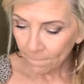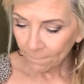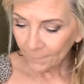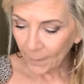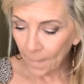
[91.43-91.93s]

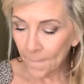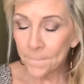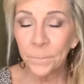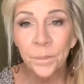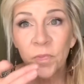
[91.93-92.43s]

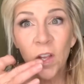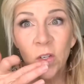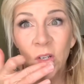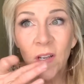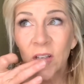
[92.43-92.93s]
I do
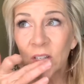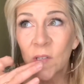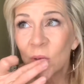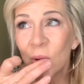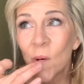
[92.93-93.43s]
lots of
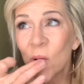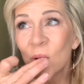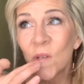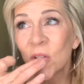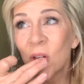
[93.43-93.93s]
tutorials,
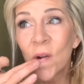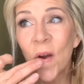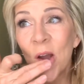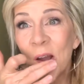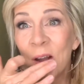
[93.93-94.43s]
so
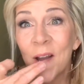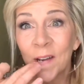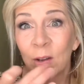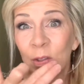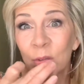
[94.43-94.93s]
I go
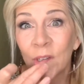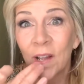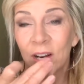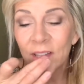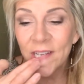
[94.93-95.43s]
through a lot
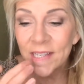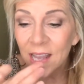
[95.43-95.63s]
of these.